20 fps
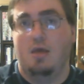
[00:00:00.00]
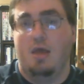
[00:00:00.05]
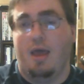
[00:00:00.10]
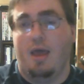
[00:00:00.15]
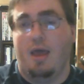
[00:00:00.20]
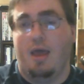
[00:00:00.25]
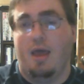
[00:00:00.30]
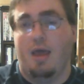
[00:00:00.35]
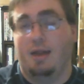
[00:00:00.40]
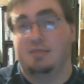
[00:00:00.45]

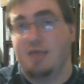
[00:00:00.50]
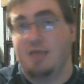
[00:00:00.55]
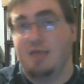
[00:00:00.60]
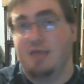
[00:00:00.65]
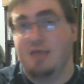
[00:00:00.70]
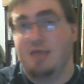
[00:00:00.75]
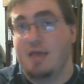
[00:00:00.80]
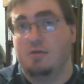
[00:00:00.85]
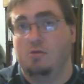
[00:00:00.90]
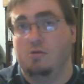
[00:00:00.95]
And I
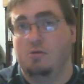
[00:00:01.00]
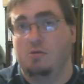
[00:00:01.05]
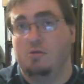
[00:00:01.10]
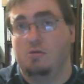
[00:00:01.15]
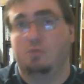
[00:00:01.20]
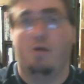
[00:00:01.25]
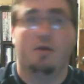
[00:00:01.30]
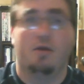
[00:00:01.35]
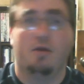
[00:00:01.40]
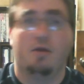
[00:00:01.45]
say to
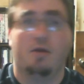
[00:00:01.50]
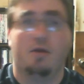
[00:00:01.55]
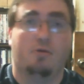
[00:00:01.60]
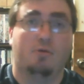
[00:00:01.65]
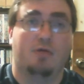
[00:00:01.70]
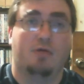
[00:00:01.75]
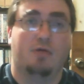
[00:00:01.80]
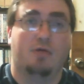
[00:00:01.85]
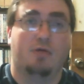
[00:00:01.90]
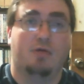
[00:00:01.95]
spray the
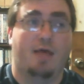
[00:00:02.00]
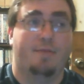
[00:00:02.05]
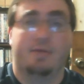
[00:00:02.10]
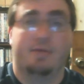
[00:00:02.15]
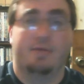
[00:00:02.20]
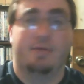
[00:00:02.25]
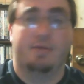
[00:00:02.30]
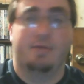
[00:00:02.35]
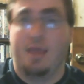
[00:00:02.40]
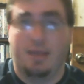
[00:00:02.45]
third time and
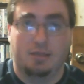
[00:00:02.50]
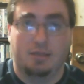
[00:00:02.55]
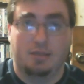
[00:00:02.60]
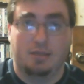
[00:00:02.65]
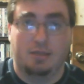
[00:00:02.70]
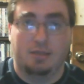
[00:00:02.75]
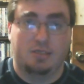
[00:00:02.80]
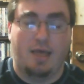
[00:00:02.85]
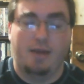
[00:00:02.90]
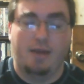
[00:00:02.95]
take it
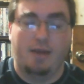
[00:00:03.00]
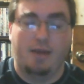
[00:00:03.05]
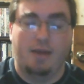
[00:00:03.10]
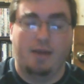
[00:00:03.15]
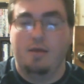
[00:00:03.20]
inside.